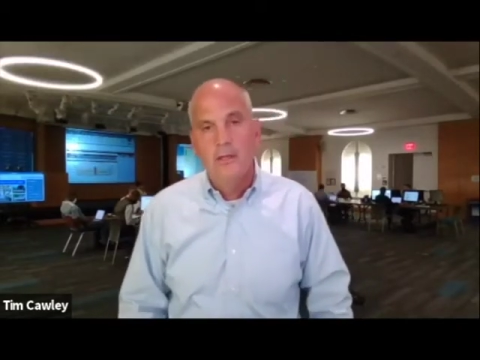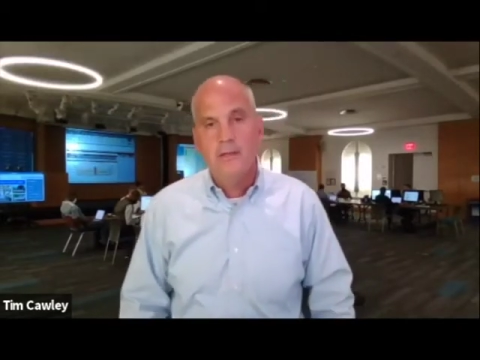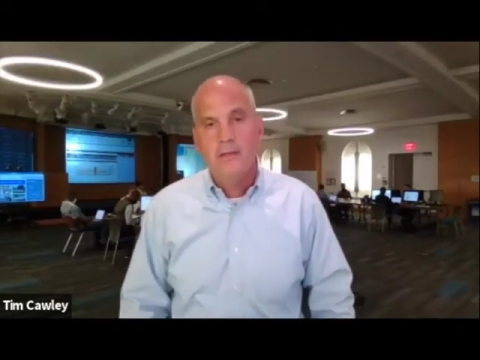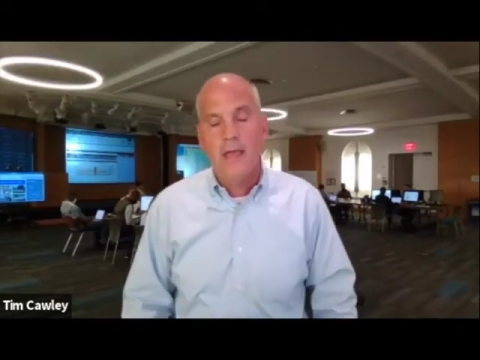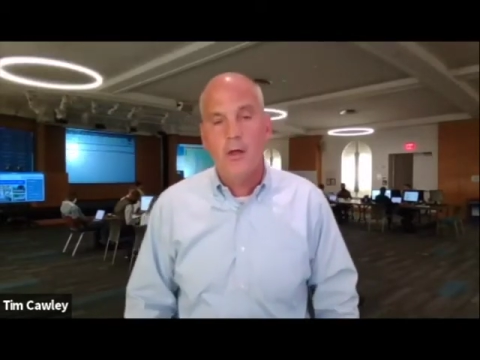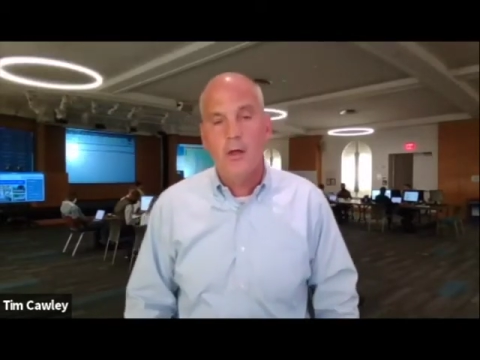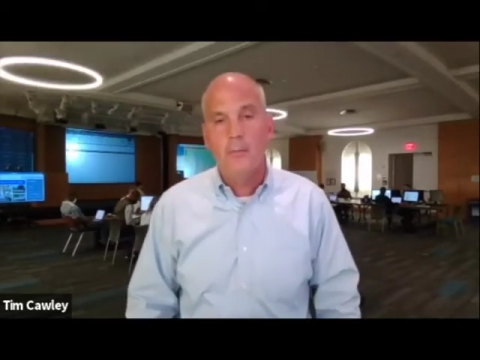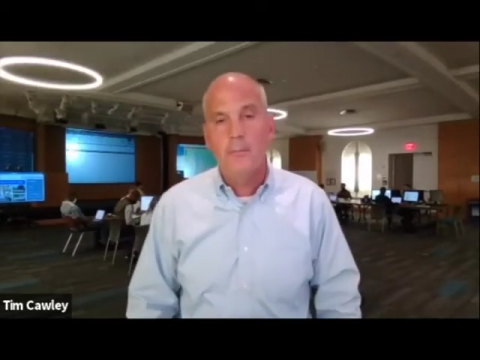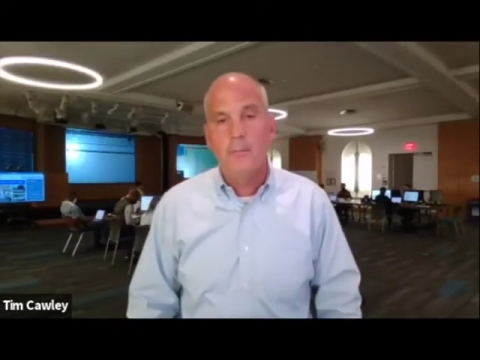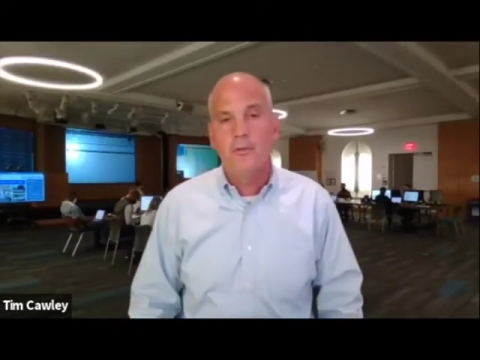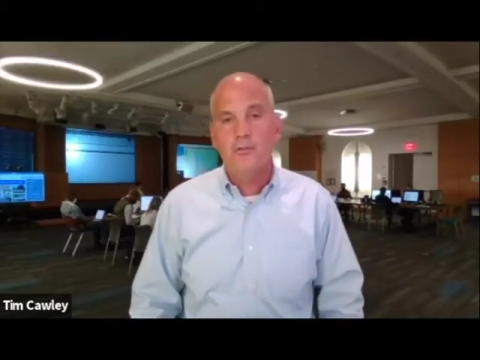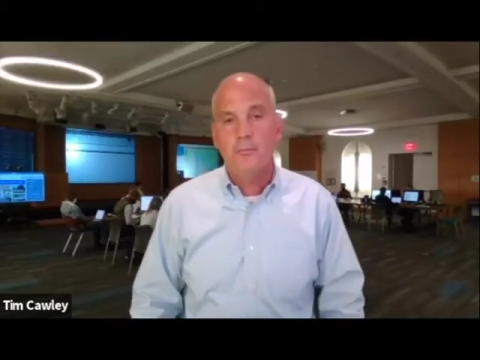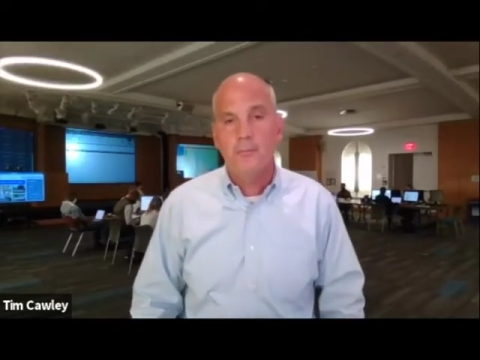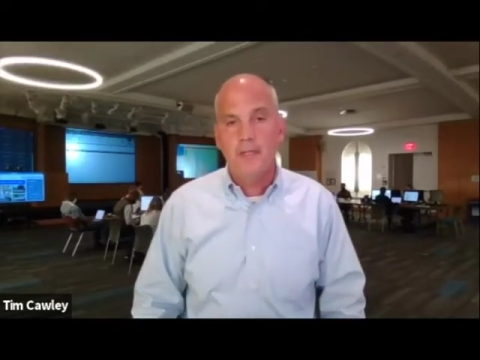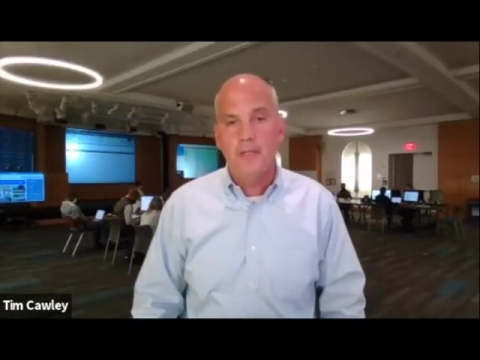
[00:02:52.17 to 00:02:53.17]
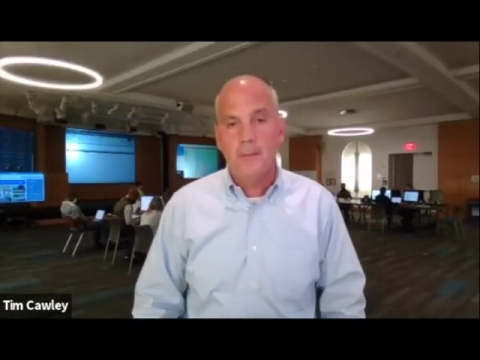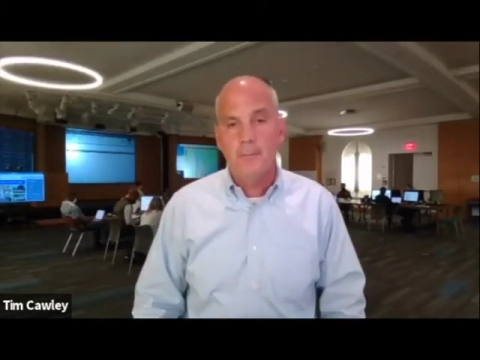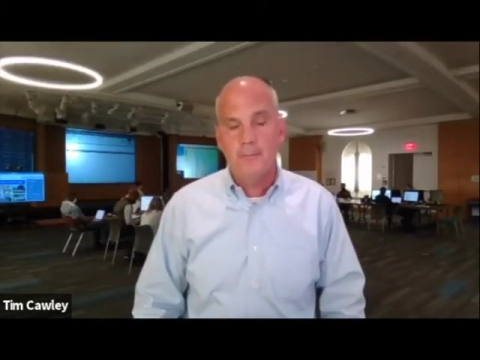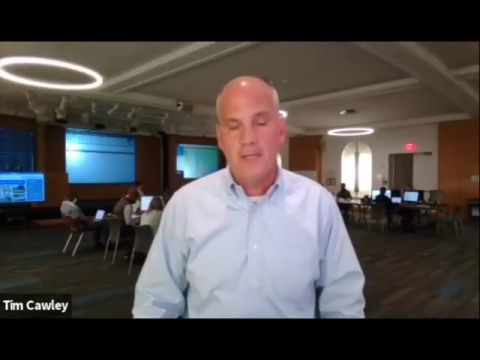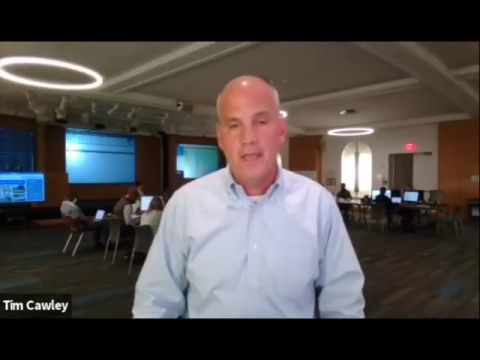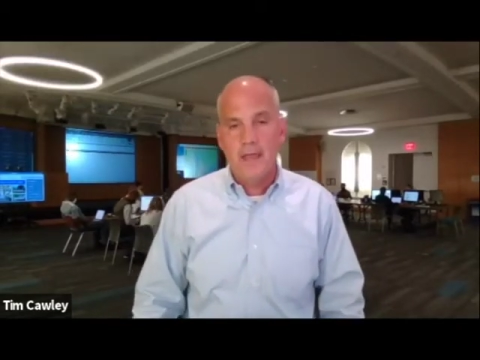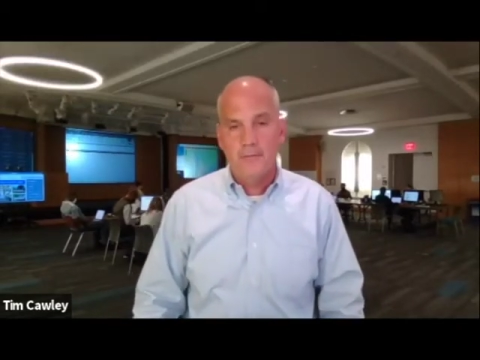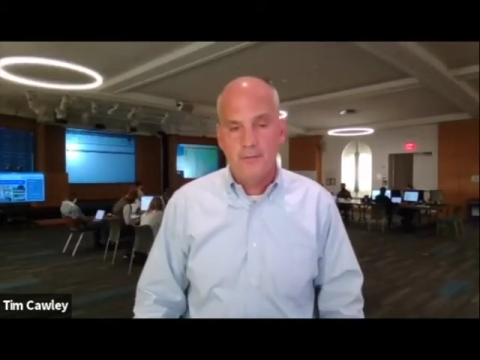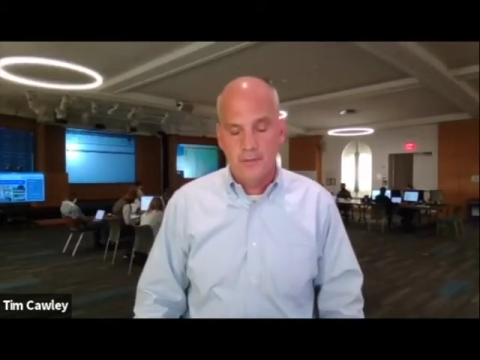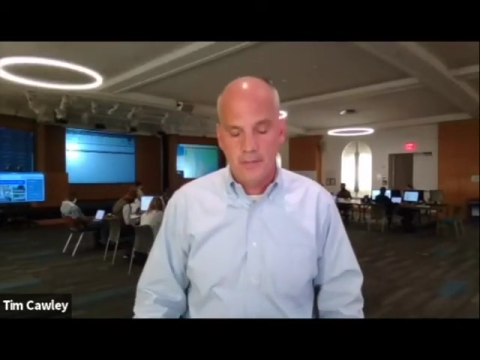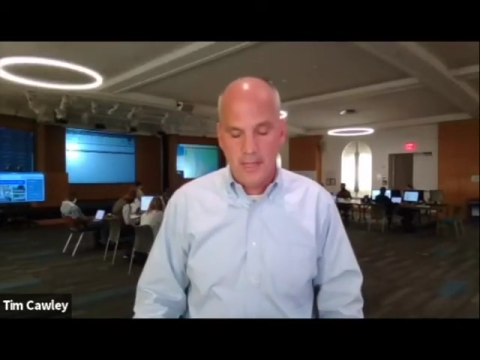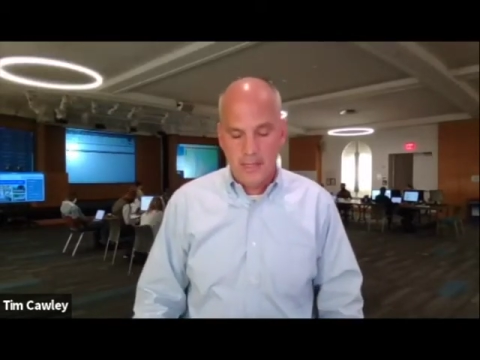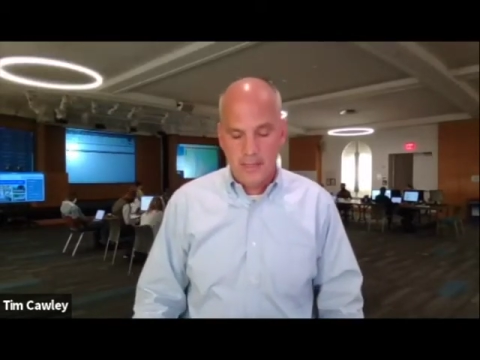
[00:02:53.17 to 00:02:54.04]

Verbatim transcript: to help speed up the effort